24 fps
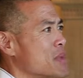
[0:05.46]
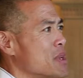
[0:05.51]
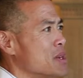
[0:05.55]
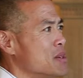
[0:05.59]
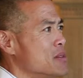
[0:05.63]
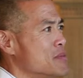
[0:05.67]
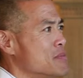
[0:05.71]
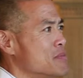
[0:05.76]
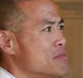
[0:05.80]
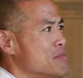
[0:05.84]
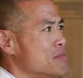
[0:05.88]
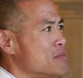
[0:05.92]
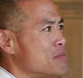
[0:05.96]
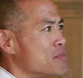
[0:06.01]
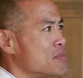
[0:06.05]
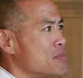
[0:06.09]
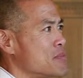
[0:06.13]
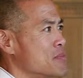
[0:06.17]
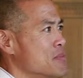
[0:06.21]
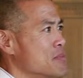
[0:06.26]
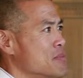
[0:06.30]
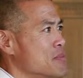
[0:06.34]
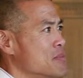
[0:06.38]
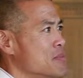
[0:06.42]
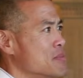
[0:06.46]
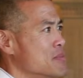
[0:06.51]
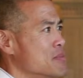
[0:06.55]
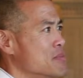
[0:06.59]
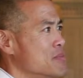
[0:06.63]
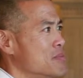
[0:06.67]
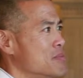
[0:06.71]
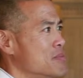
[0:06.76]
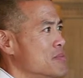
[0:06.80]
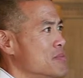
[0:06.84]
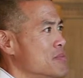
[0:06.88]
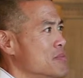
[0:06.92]

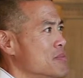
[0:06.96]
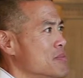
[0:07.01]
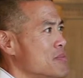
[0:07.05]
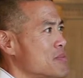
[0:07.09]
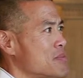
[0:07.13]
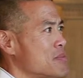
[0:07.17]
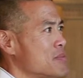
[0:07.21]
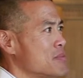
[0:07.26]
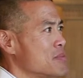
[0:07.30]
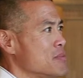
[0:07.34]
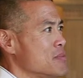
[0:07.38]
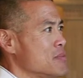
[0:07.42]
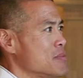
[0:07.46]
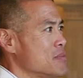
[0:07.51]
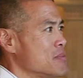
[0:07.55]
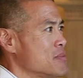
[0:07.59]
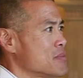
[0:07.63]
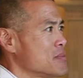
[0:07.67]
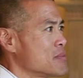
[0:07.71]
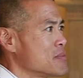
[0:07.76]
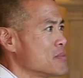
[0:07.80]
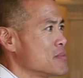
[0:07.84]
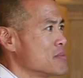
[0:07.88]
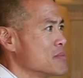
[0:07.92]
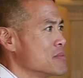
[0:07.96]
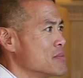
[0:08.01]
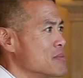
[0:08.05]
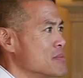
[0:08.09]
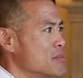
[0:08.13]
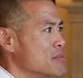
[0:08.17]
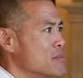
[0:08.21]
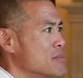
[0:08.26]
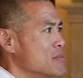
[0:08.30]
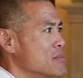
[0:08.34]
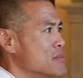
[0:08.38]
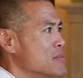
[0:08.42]

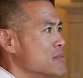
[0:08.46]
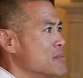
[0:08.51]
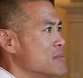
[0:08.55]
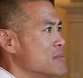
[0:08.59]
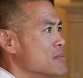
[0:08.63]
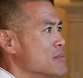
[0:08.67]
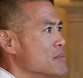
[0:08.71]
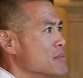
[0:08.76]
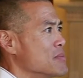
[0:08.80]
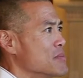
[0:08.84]
This person isn't speaking.